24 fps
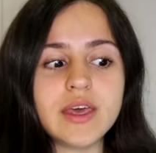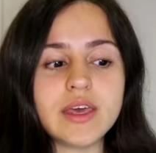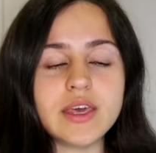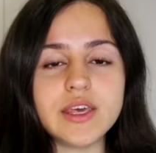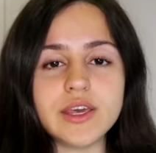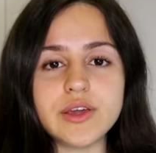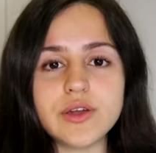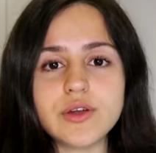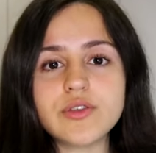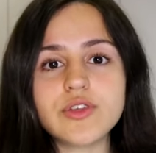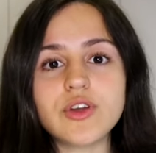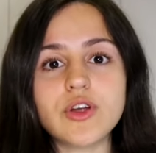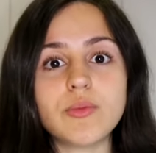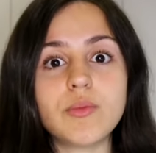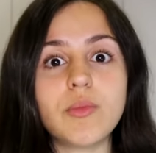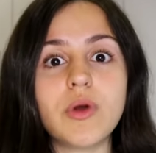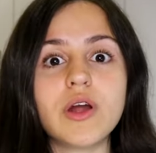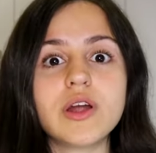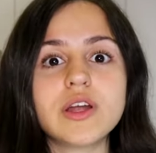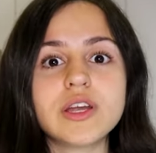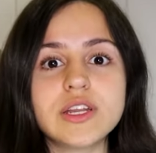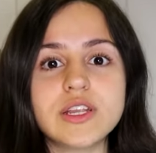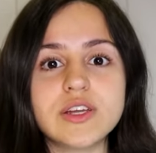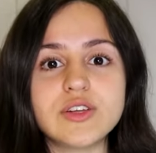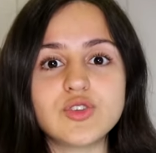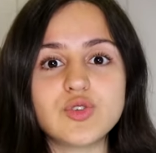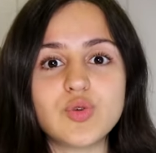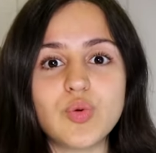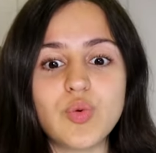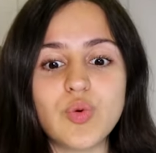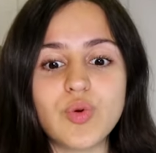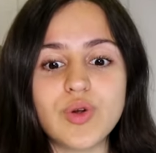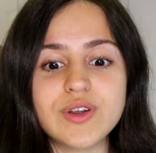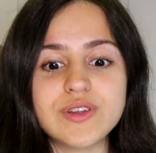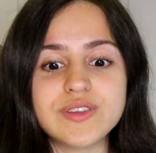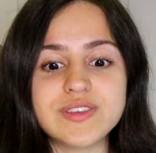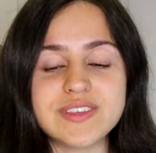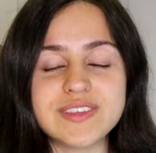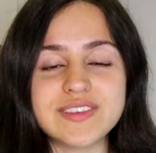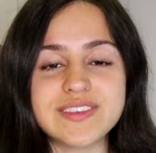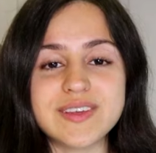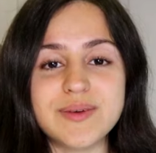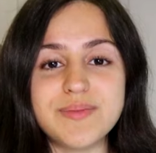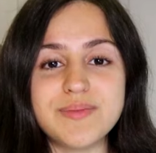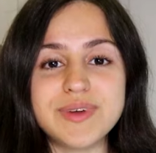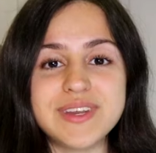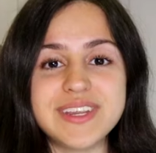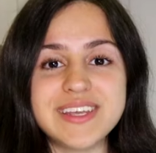gear their marketing towards
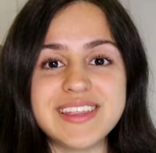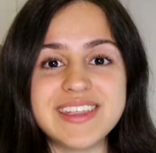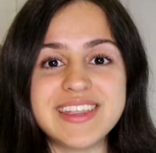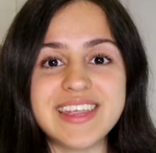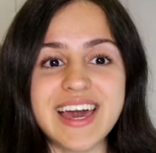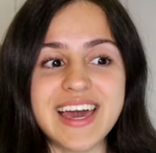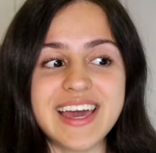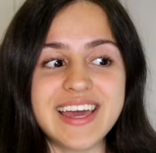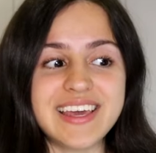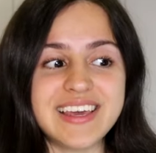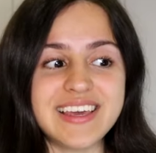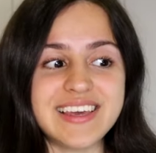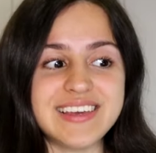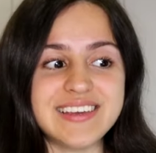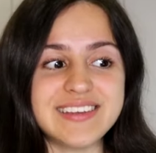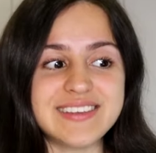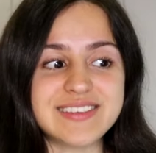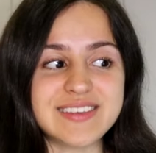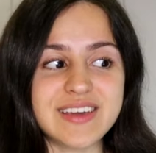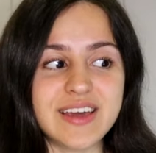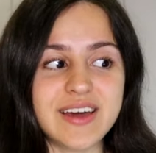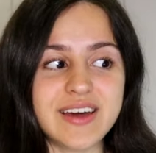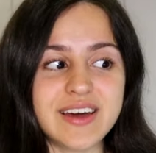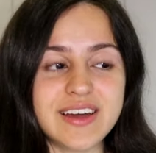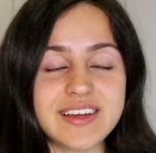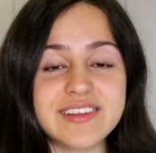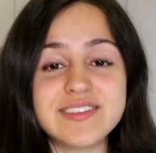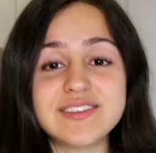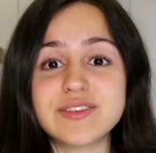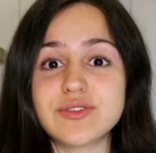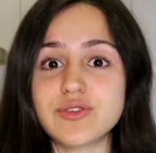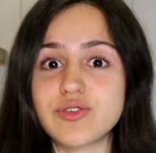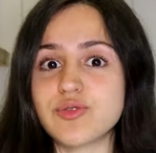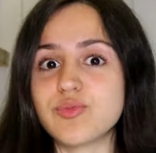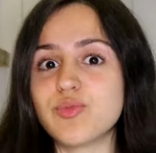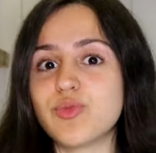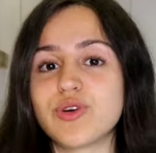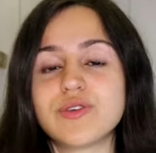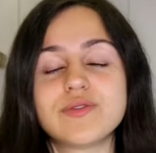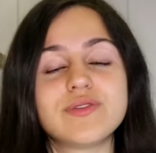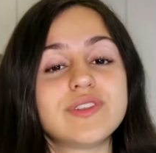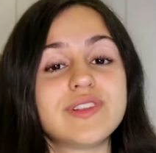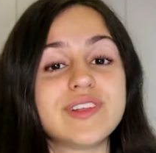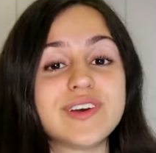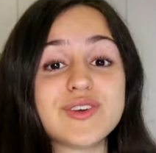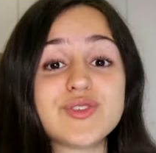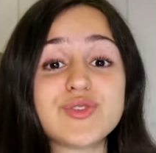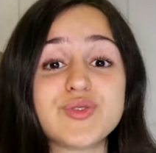somebody that is considered more of a
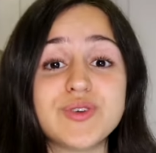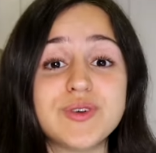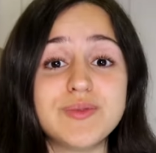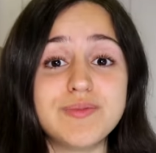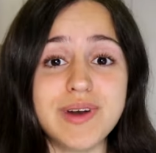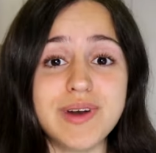luxury